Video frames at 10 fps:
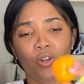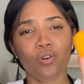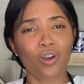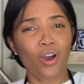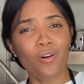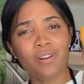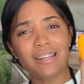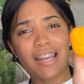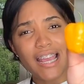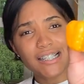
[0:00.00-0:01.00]
Look how
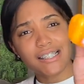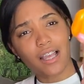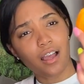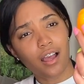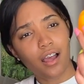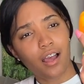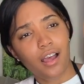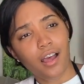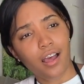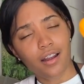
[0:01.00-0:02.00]
nice.
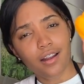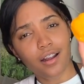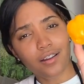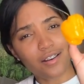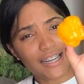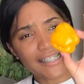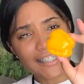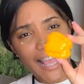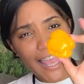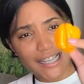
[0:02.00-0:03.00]
Look how it's
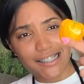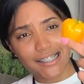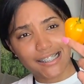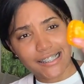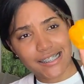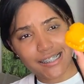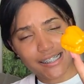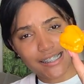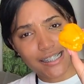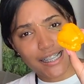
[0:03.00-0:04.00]
nice.
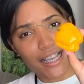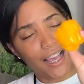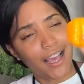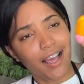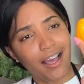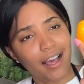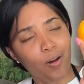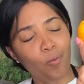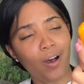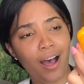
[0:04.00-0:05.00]

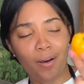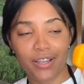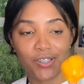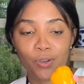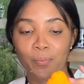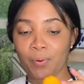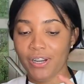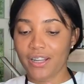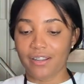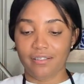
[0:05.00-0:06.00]
Wow, it's so pretty,